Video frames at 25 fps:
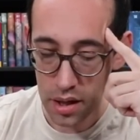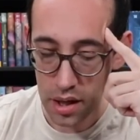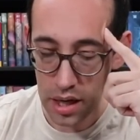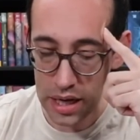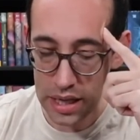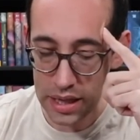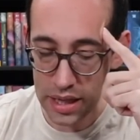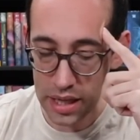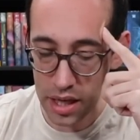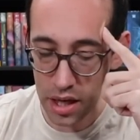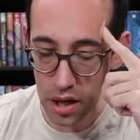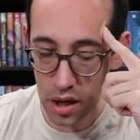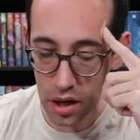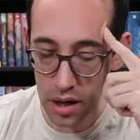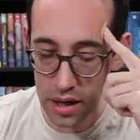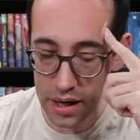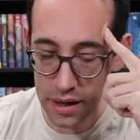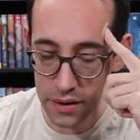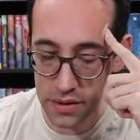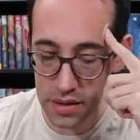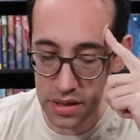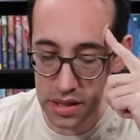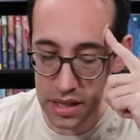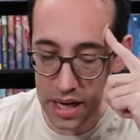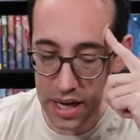In the yard
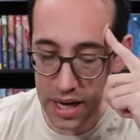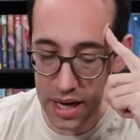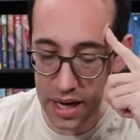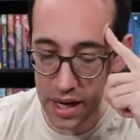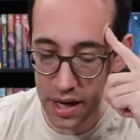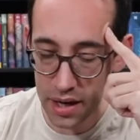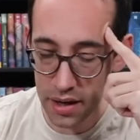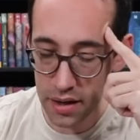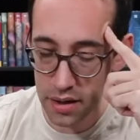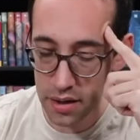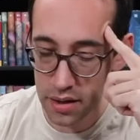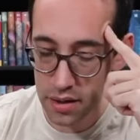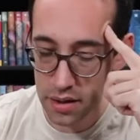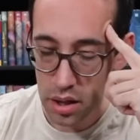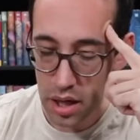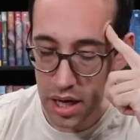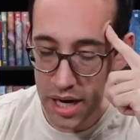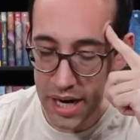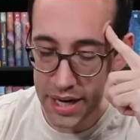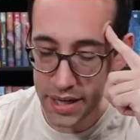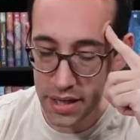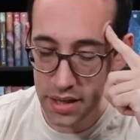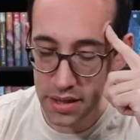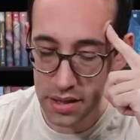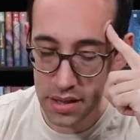outside,
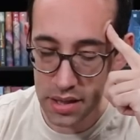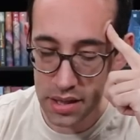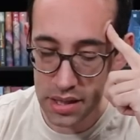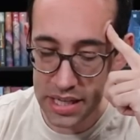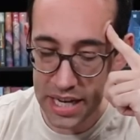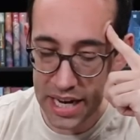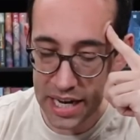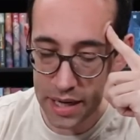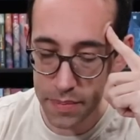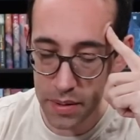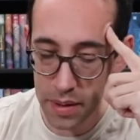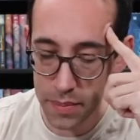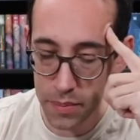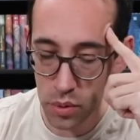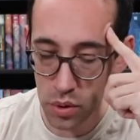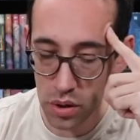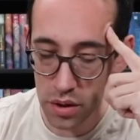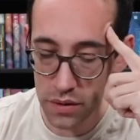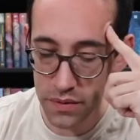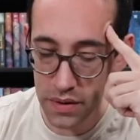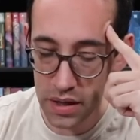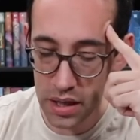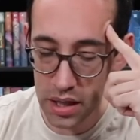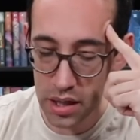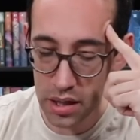Ogden is attacked by
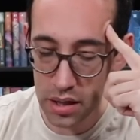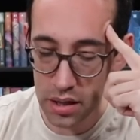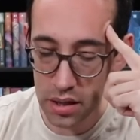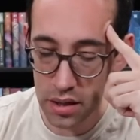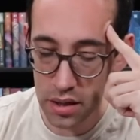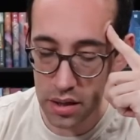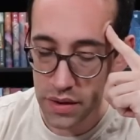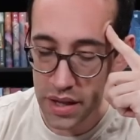Morfin.